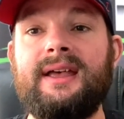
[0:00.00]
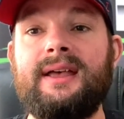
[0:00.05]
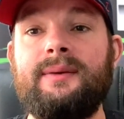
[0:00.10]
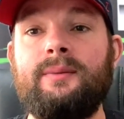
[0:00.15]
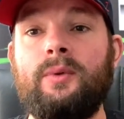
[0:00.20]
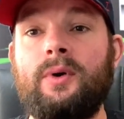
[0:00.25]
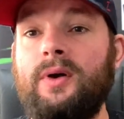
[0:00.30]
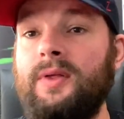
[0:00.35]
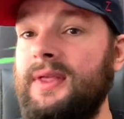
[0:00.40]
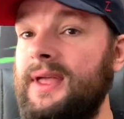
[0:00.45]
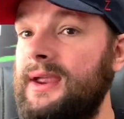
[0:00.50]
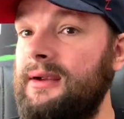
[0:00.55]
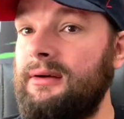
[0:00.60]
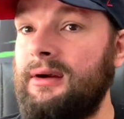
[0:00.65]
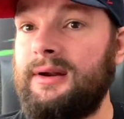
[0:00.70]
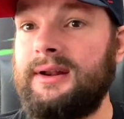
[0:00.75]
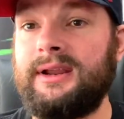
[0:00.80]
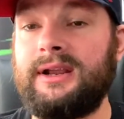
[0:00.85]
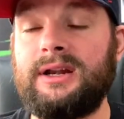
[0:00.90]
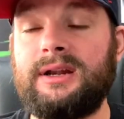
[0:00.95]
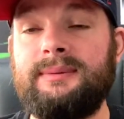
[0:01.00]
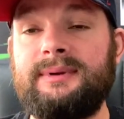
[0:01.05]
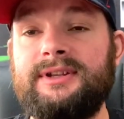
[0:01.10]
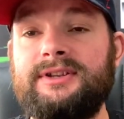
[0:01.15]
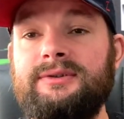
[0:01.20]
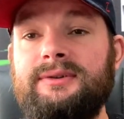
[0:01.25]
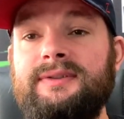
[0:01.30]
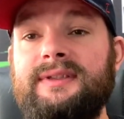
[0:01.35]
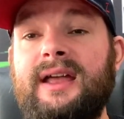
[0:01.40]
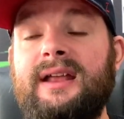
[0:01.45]
Well, they are only going to be
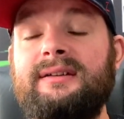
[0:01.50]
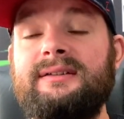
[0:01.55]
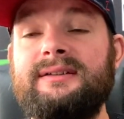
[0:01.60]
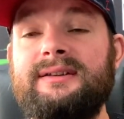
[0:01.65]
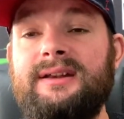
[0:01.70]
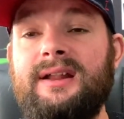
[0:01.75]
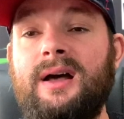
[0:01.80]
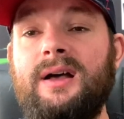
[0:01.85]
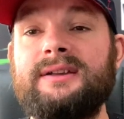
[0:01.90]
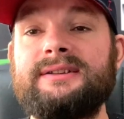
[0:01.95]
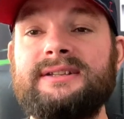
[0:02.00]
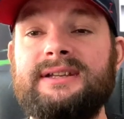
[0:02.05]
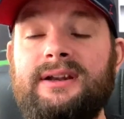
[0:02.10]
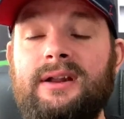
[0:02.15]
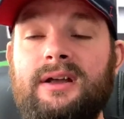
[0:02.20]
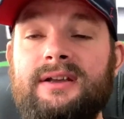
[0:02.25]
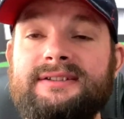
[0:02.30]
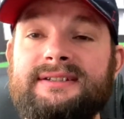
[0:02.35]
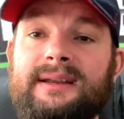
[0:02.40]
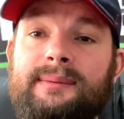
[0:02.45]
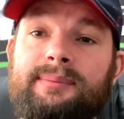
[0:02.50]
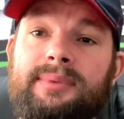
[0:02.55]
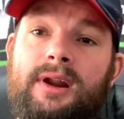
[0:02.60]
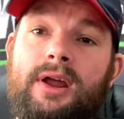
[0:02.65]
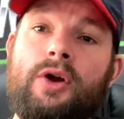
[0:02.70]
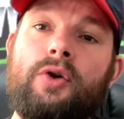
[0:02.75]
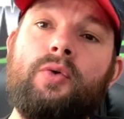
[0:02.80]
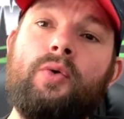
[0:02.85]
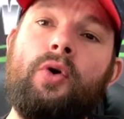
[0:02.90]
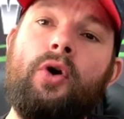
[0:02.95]
doing that nasty
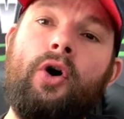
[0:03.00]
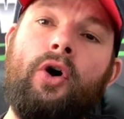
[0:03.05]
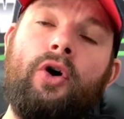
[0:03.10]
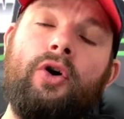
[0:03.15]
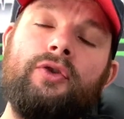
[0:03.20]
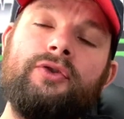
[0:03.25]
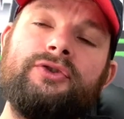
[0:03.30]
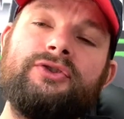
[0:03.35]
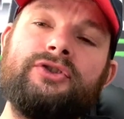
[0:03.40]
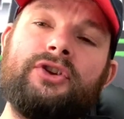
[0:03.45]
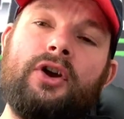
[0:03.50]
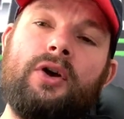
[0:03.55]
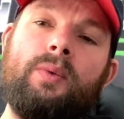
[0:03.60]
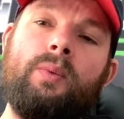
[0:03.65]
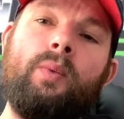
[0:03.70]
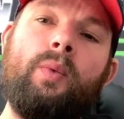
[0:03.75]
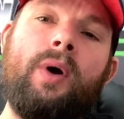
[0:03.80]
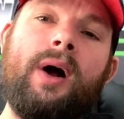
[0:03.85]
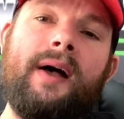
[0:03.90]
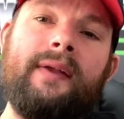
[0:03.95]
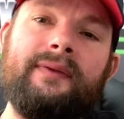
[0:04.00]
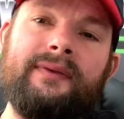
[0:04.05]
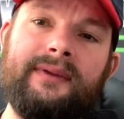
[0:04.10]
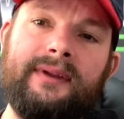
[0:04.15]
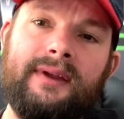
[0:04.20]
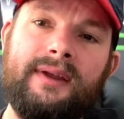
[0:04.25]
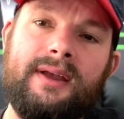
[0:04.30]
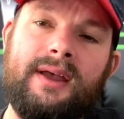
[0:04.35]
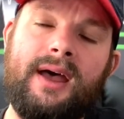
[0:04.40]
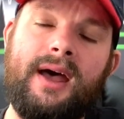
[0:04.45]
blow on turn 1.
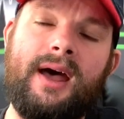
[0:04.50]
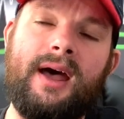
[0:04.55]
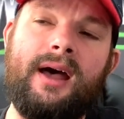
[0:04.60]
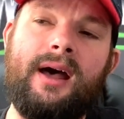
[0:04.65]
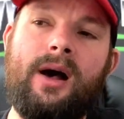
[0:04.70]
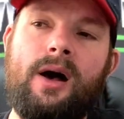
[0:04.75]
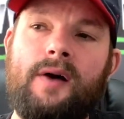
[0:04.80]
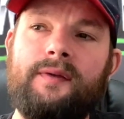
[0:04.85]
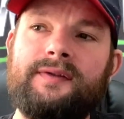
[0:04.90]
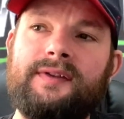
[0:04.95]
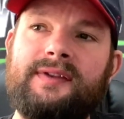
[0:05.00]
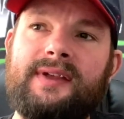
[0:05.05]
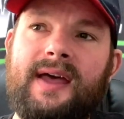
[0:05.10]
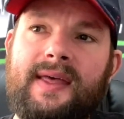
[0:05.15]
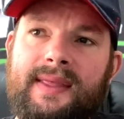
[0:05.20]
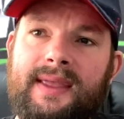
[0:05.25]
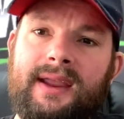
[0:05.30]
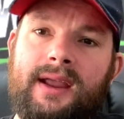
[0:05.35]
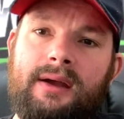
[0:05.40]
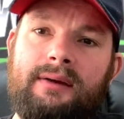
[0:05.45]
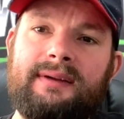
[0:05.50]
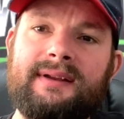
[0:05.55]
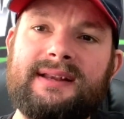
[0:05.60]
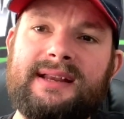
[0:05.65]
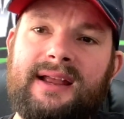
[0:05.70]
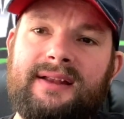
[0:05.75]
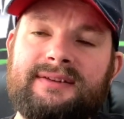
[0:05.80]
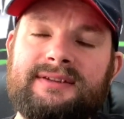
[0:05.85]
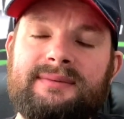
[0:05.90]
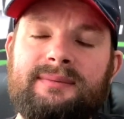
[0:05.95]
After that, they're going
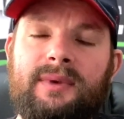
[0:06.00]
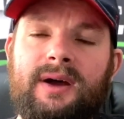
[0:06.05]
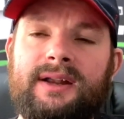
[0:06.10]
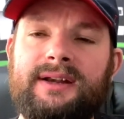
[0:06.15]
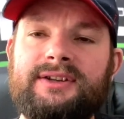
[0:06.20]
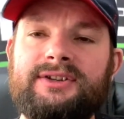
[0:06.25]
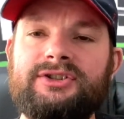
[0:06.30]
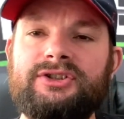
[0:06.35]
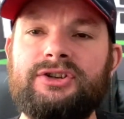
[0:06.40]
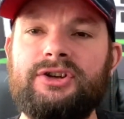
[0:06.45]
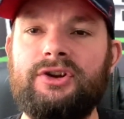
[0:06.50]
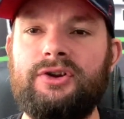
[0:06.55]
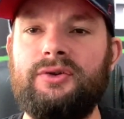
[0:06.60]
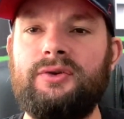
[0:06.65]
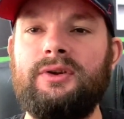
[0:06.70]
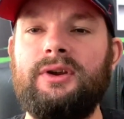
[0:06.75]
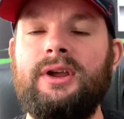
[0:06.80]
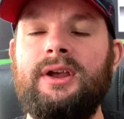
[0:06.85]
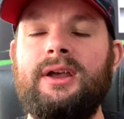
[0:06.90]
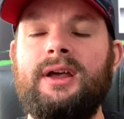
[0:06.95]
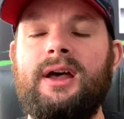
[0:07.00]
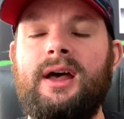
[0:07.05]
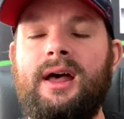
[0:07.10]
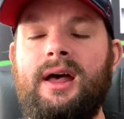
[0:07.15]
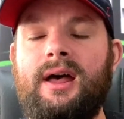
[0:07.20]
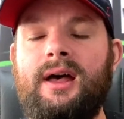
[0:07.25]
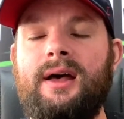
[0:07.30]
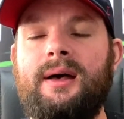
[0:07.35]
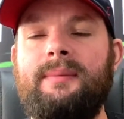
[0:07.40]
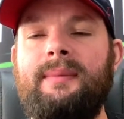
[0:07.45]
down to -2
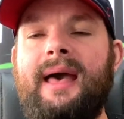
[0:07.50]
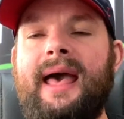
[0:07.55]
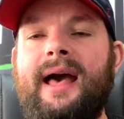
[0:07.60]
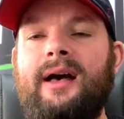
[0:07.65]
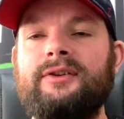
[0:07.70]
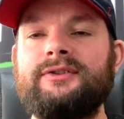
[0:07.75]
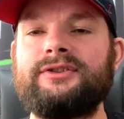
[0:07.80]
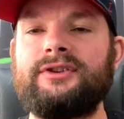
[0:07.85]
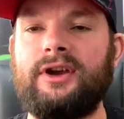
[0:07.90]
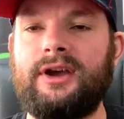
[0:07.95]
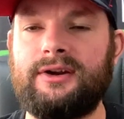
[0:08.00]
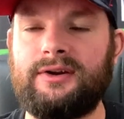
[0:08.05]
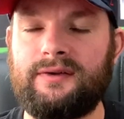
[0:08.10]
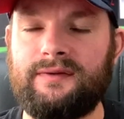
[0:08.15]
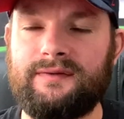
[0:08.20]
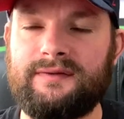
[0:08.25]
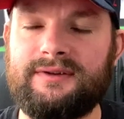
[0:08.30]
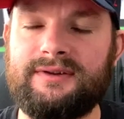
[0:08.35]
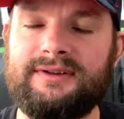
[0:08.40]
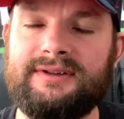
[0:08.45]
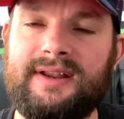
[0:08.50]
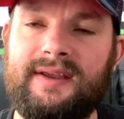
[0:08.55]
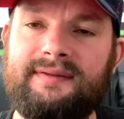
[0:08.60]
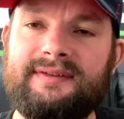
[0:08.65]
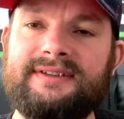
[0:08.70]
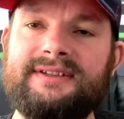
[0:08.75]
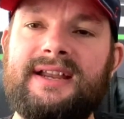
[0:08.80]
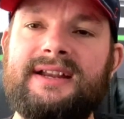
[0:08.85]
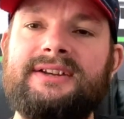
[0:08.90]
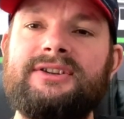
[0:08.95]
outside of
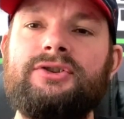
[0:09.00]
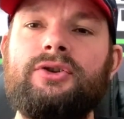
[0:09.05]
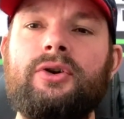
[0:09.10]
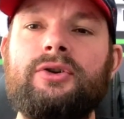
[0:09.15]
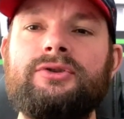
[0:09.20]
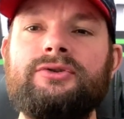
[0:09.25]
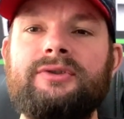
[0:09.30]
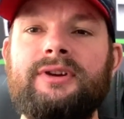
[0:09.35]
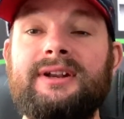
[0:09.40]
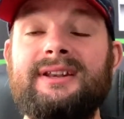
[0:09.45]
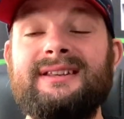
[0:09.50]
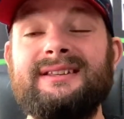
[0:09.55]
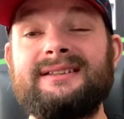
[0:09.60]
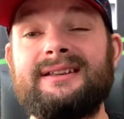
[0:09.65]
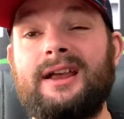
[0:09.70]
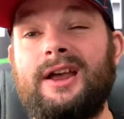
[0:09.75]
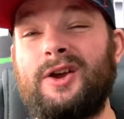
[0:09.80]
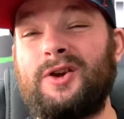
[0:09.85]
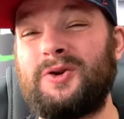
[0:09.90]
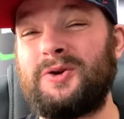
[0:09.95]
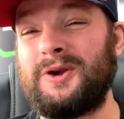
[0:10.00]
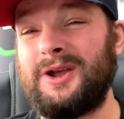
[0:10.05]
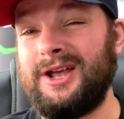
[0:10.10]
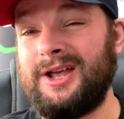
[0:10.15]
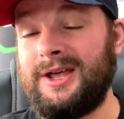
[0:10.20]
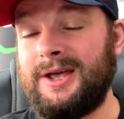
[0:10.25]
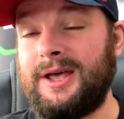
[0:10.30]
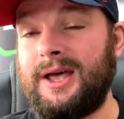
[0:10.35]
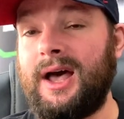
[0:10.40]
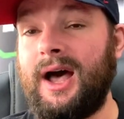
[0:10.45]
Devastator Doctrine. So
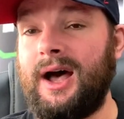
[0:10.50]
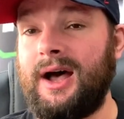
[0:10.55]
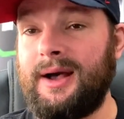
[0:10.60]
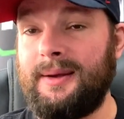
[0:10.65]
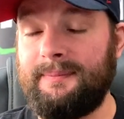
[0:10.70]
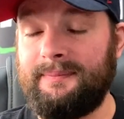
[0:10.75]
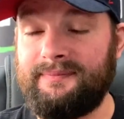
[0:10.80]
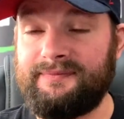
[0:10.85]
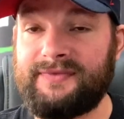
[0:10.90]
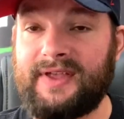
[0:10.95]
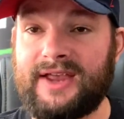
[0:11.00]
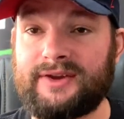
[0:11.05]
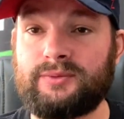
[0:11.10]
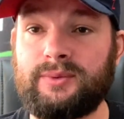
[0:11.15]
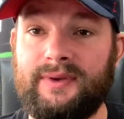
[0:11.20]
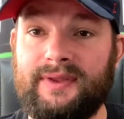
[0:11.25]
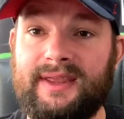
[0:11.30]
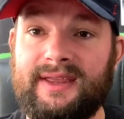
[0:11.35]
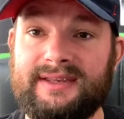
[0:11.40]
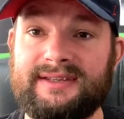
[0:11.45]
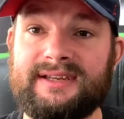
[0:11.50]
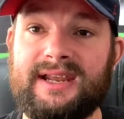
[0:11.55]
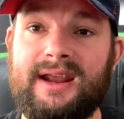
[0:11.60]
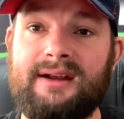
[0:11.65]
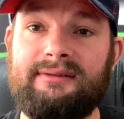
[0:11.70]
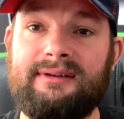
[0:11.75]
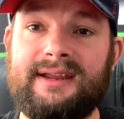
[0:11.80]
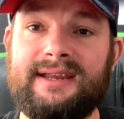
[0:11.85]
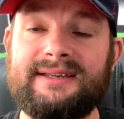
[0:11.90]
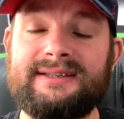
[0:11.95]
that's when they're the
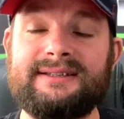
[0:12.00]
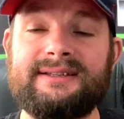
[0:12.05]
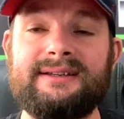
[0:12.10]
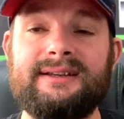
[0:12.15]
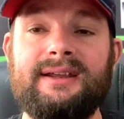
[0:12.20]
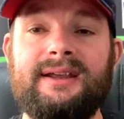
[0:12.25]
scariest.